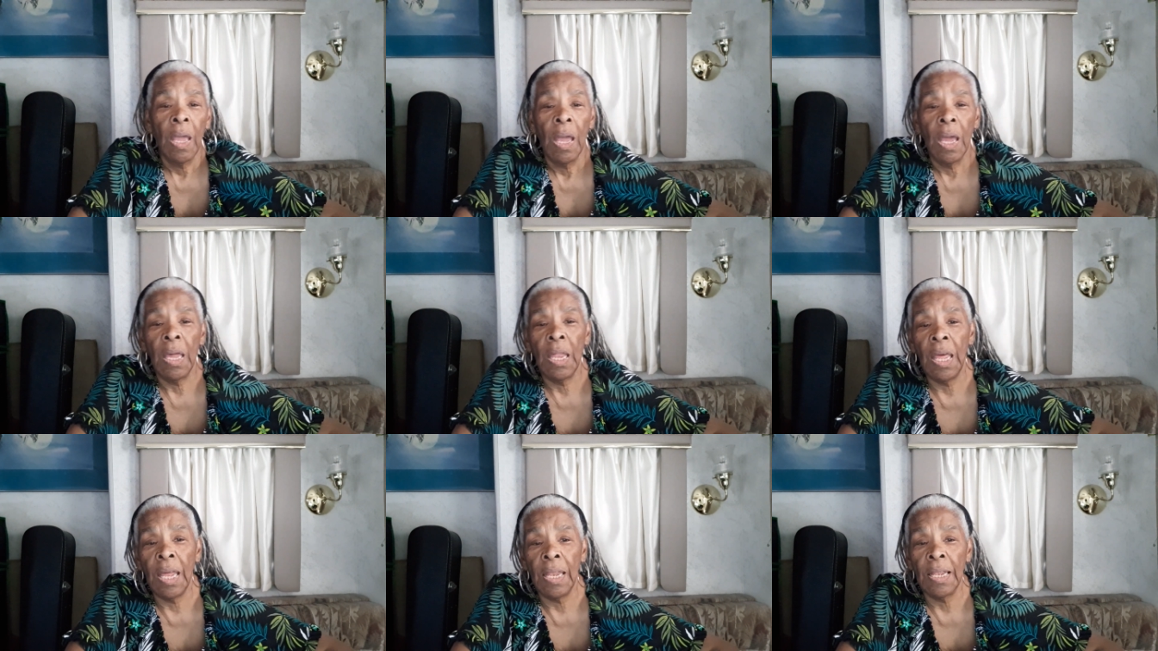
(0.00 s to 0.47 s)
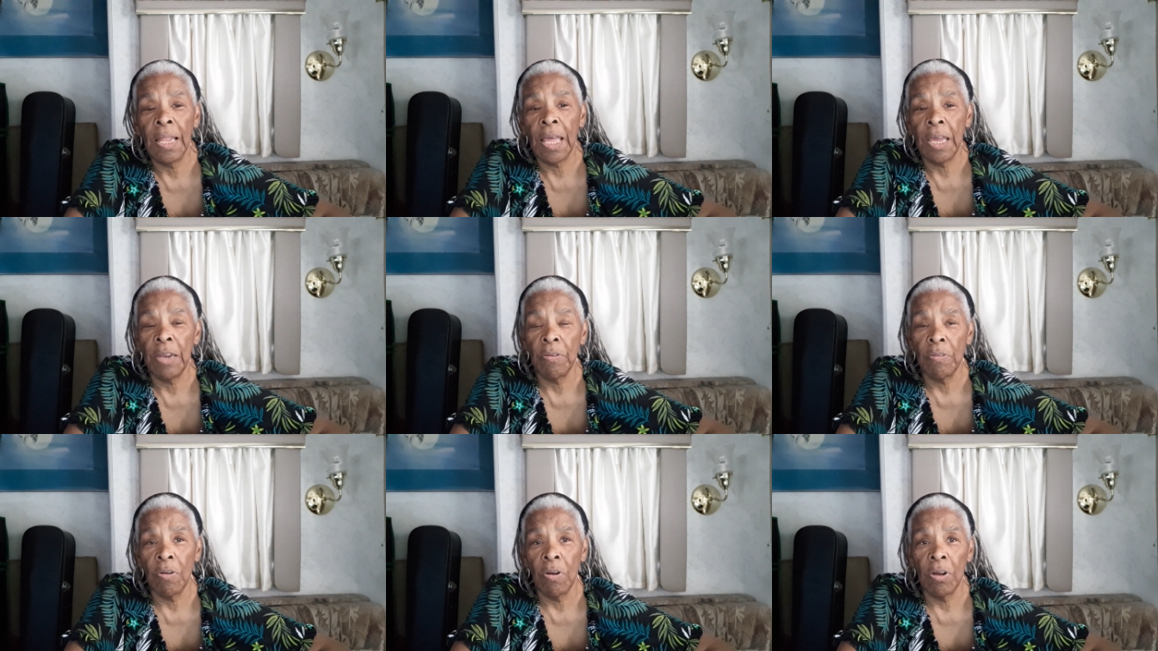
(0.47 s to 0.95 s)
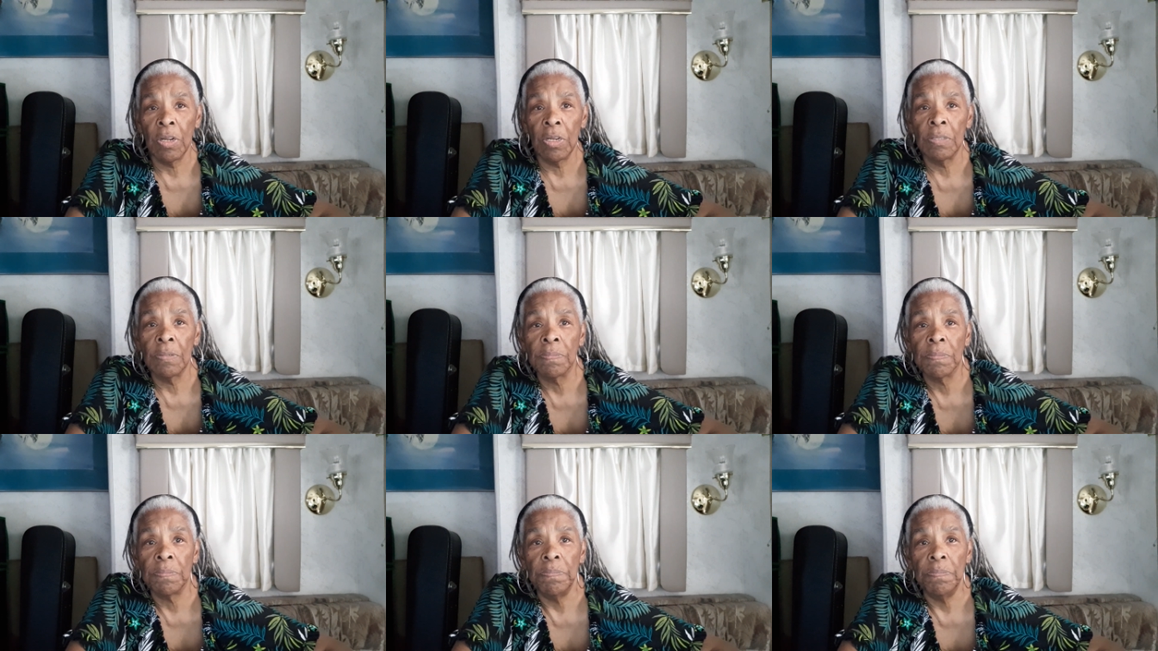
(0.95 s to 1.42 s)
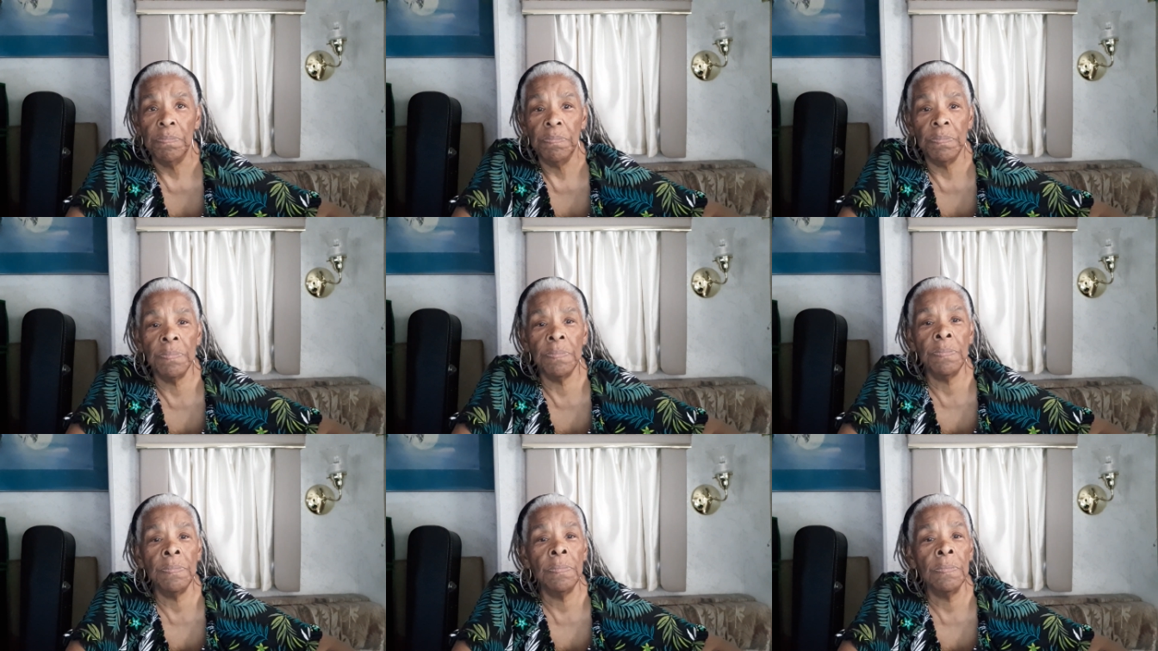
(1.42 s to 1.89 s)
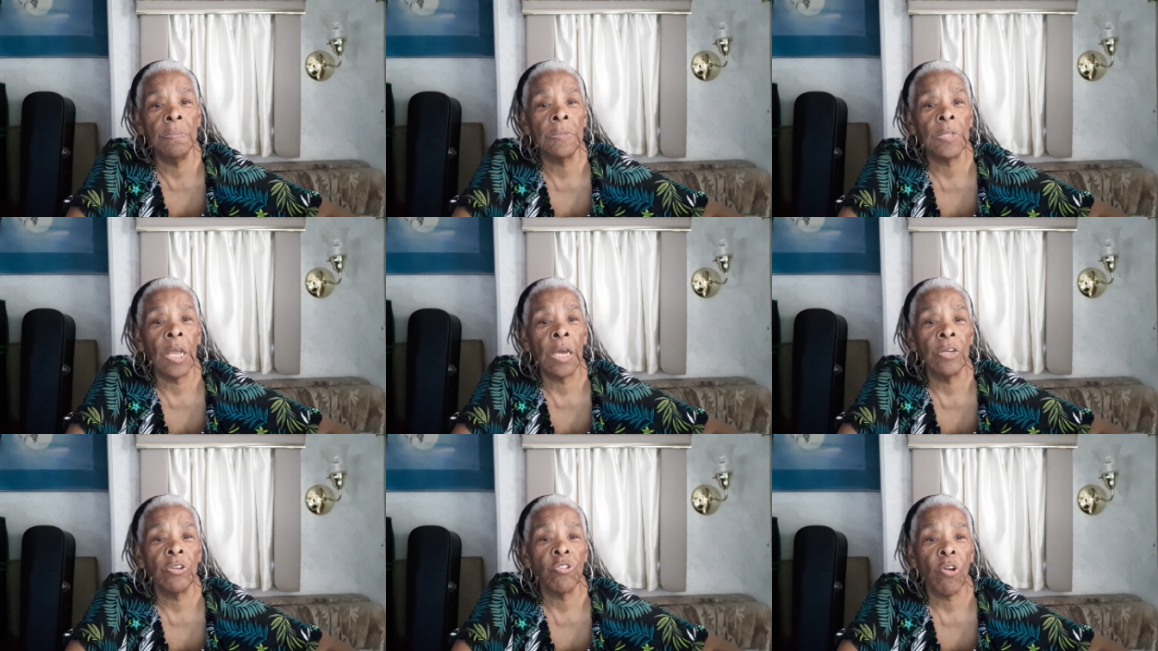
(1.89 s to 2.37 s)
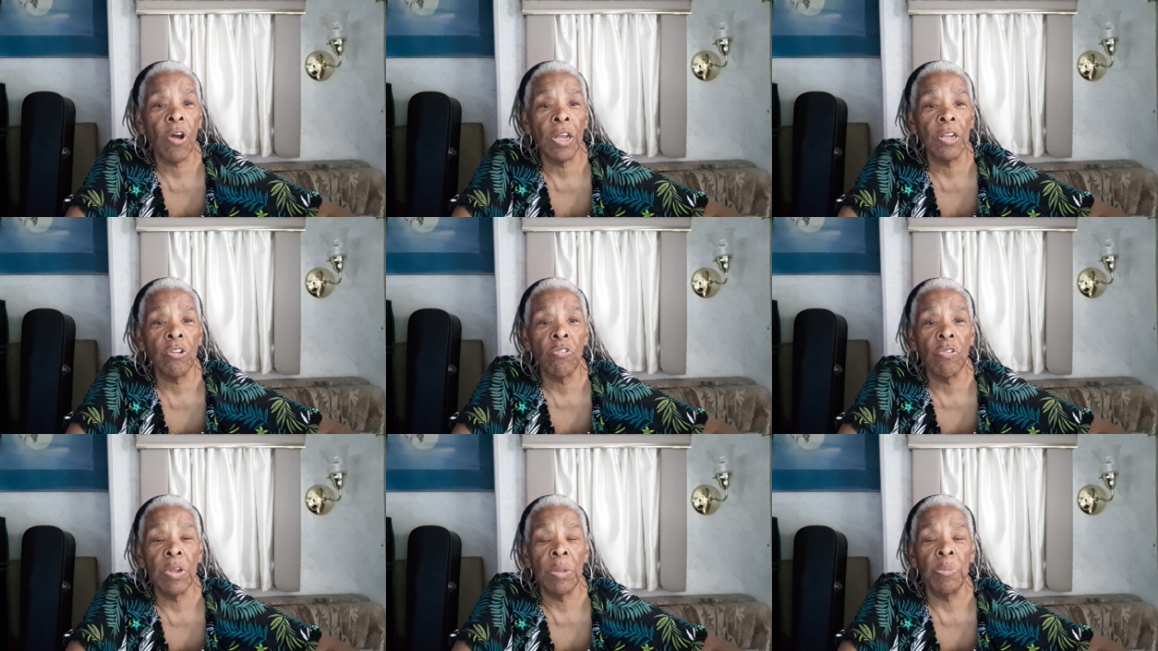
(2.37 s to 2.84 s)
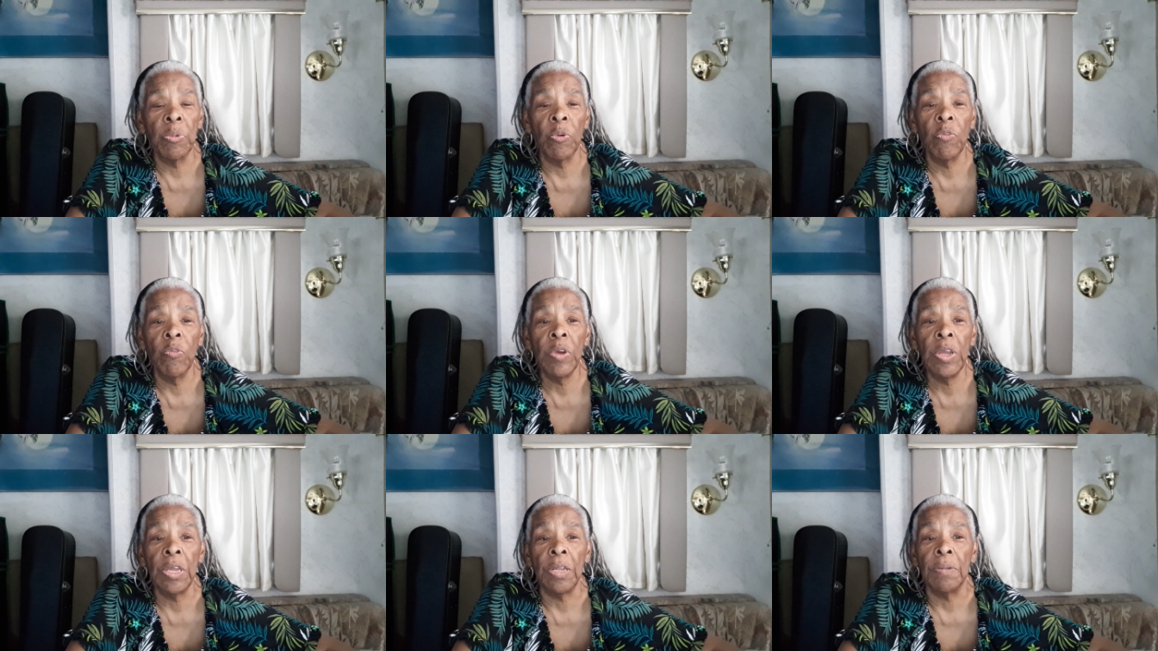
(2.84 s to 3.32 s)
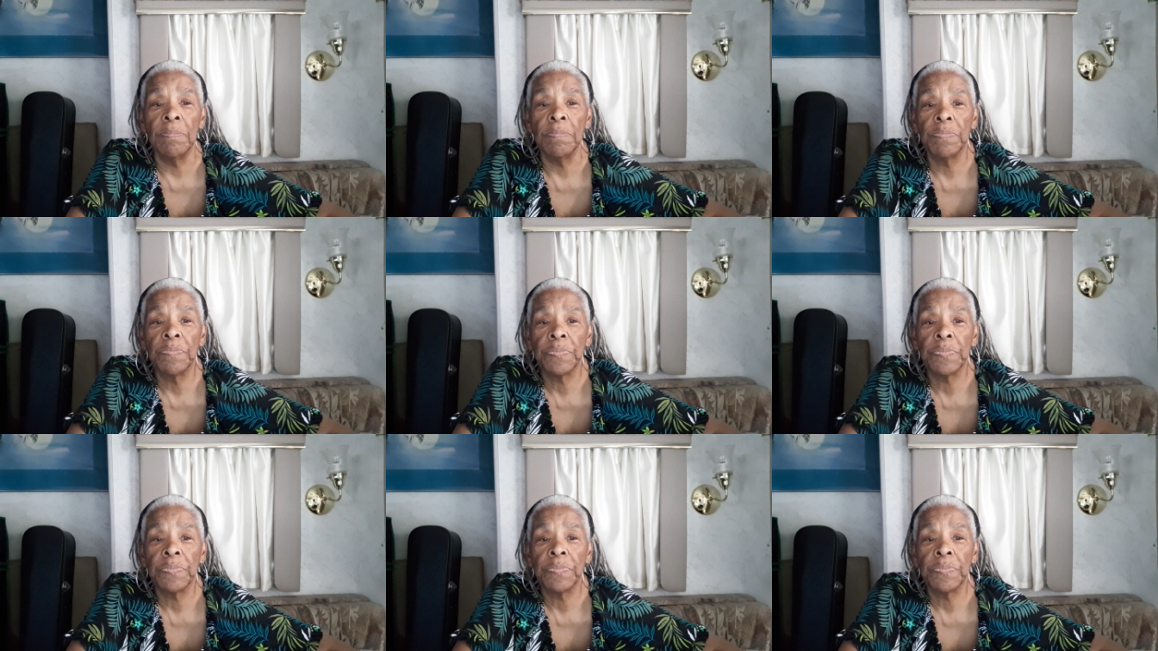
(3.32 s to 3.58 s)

And then later on, I tried cream of wheat.